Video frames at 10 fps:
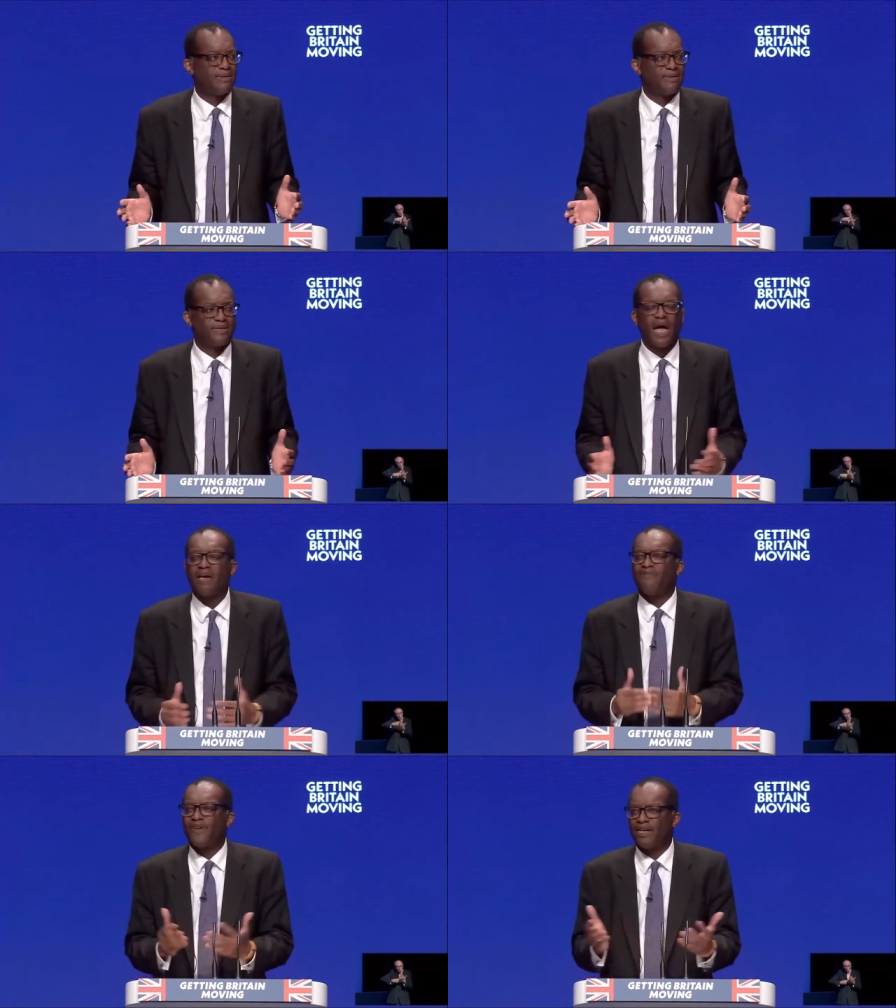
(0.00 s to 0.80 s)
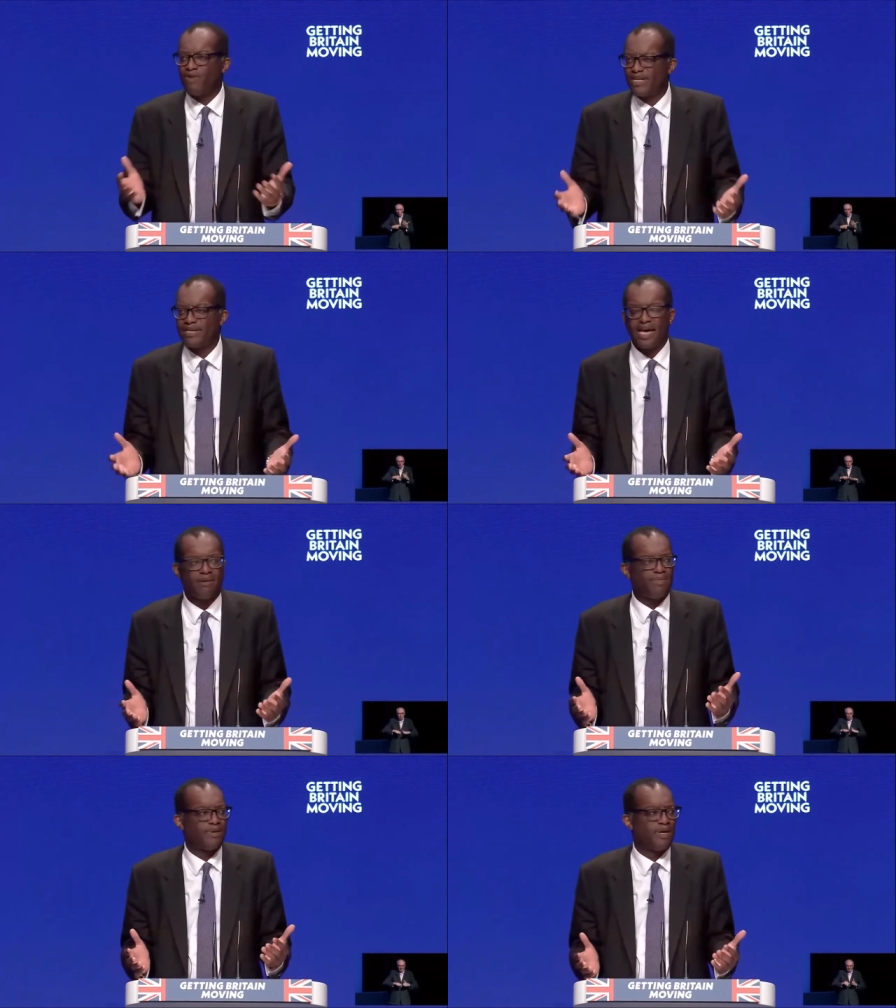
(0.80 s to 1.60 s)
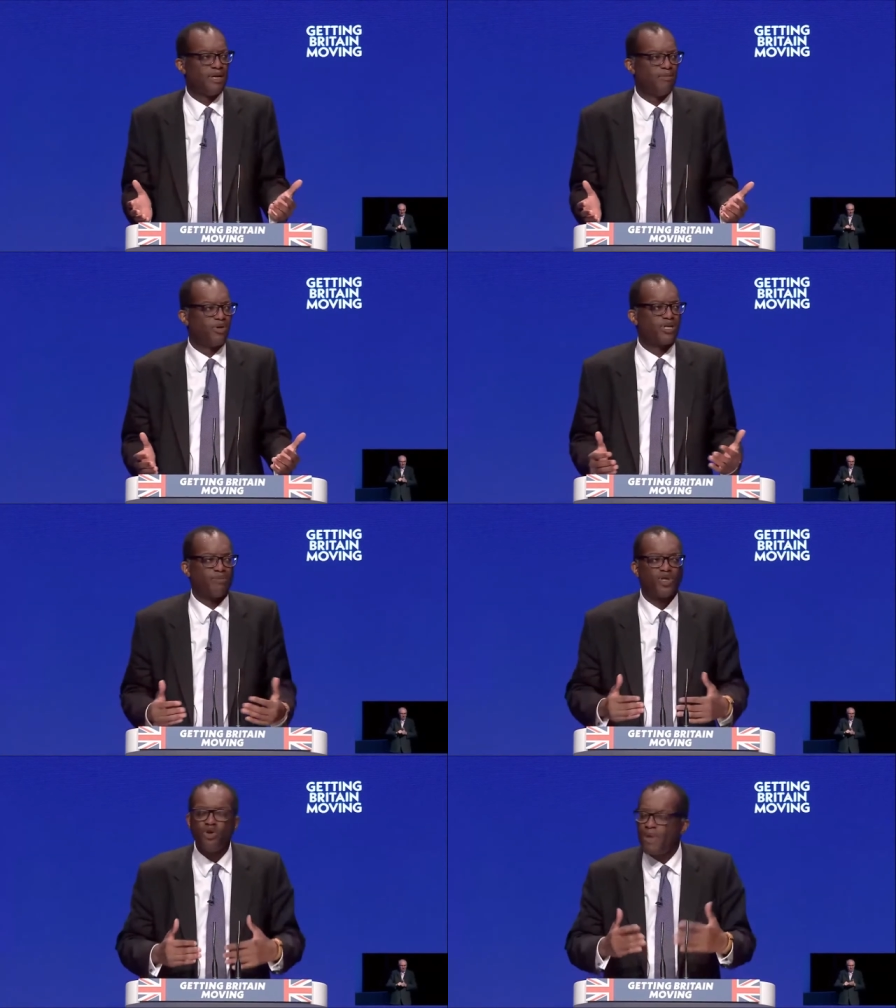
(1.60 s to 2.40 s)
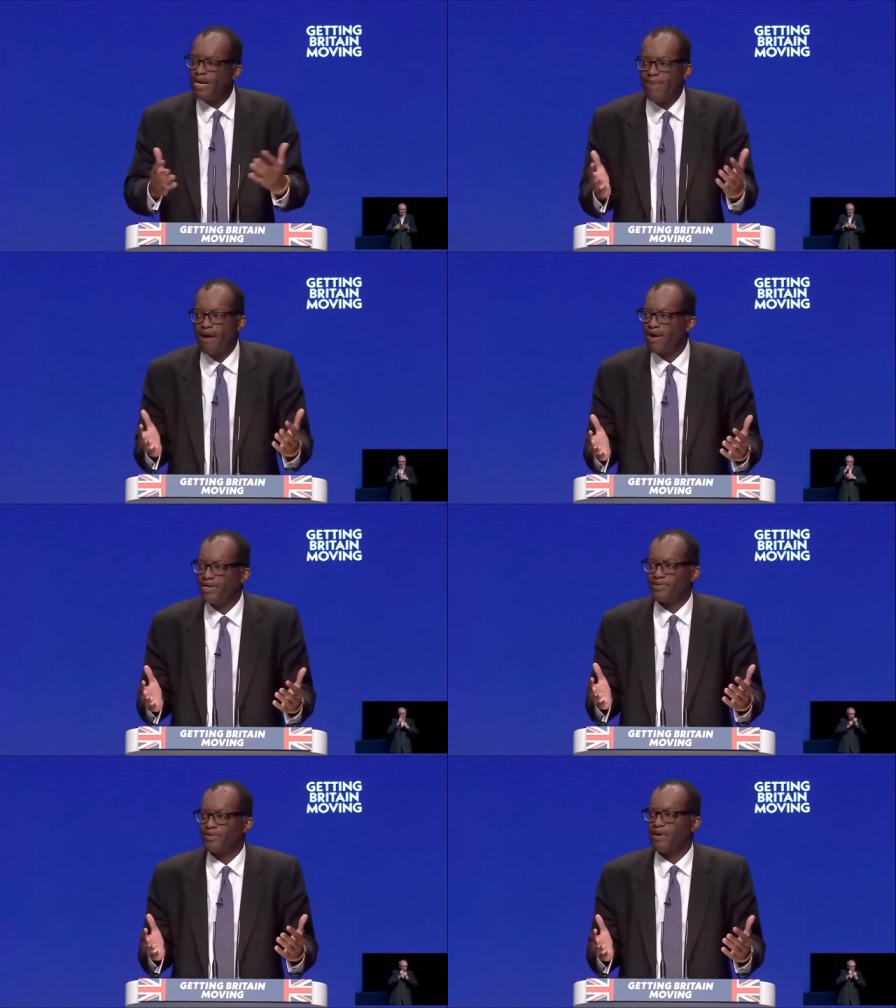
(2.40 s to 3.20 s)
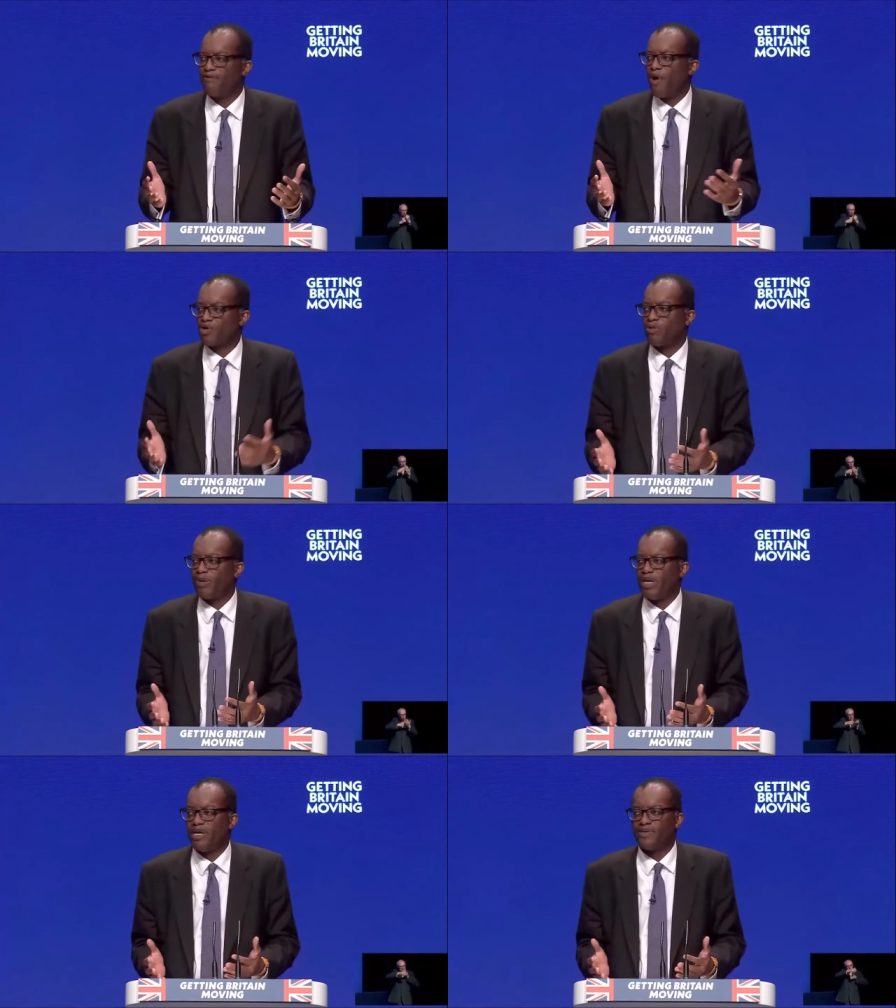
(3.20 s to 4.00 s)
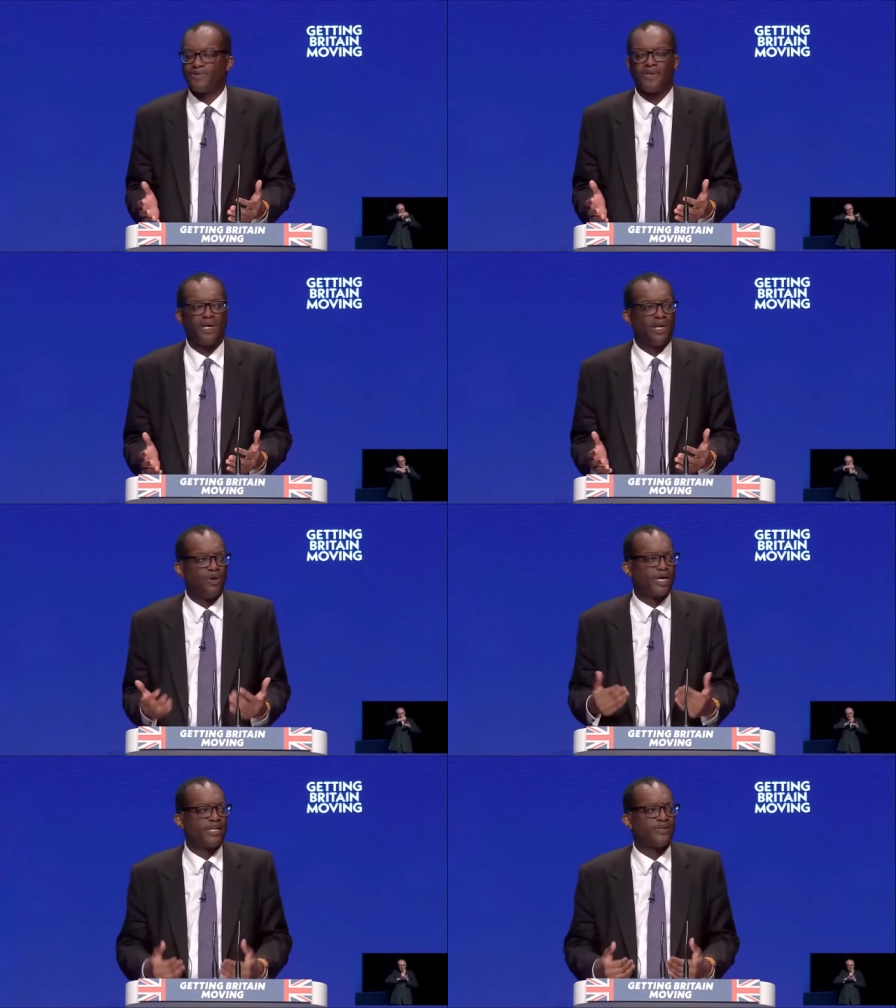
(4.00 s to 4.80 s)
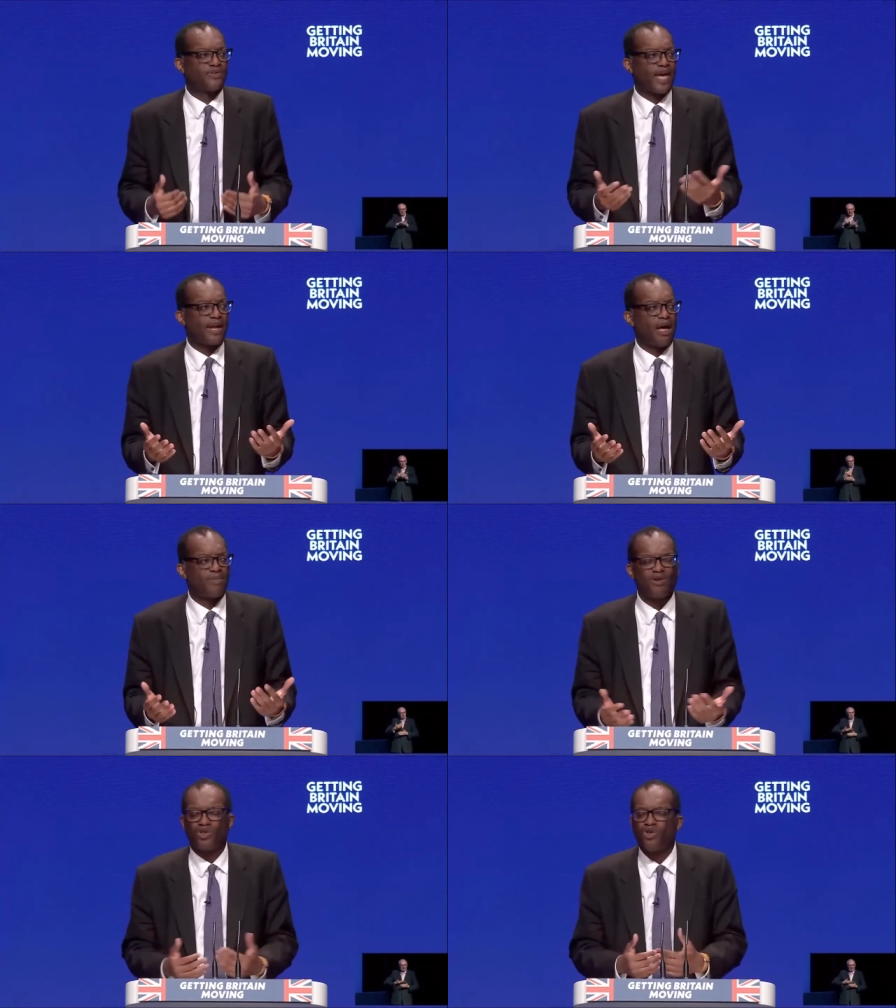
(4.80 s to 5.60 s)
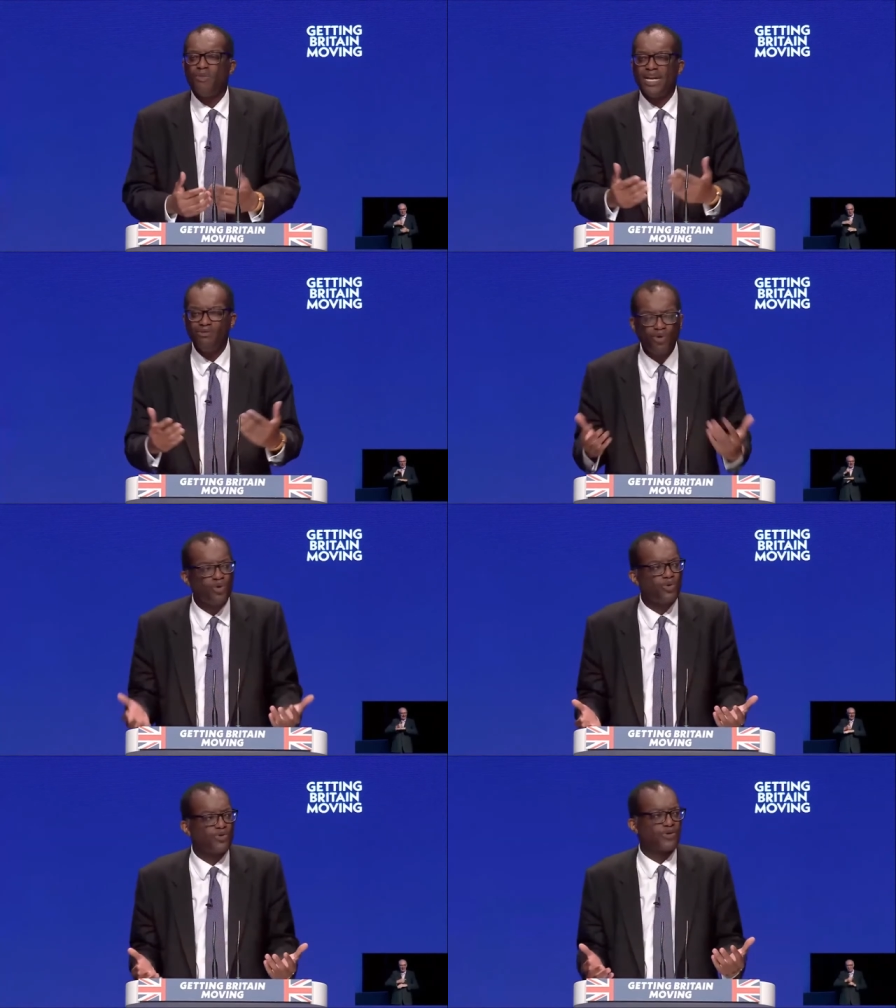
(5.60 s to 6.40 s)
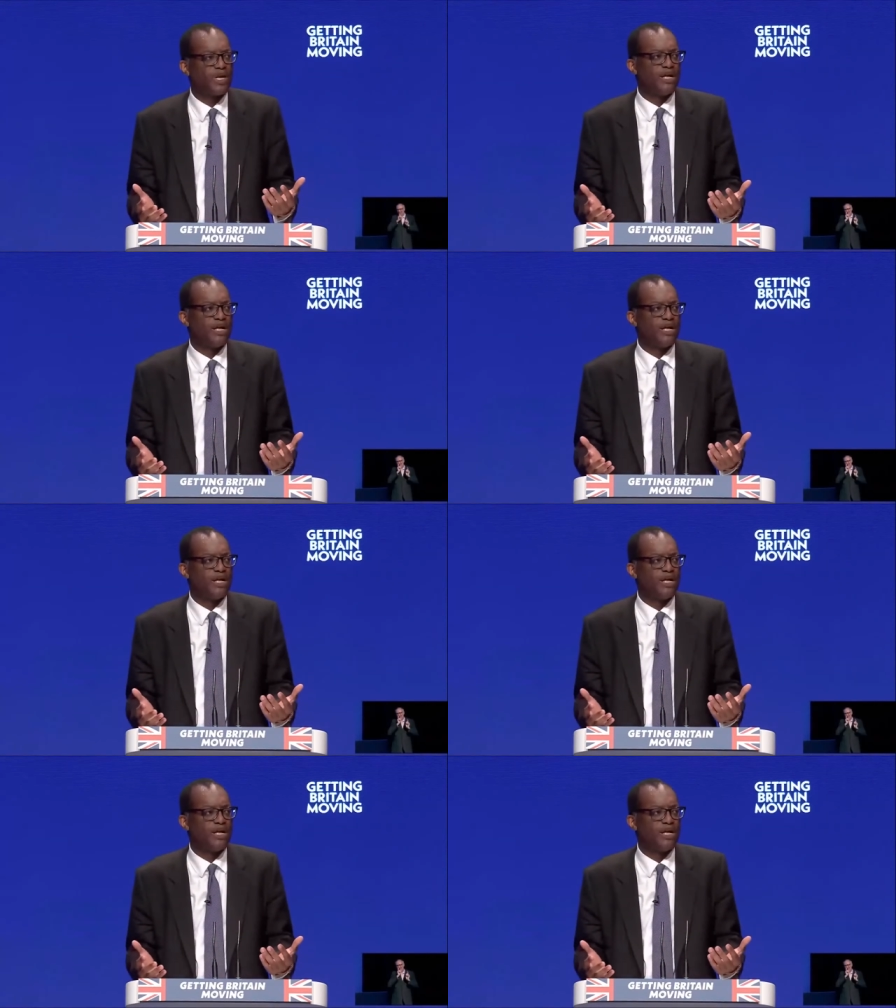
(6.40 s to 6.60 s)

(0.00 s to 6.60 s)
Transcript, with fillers: Stifling red tape puts up too many barriers for entrepreneurs looking to scale up. There are too many rules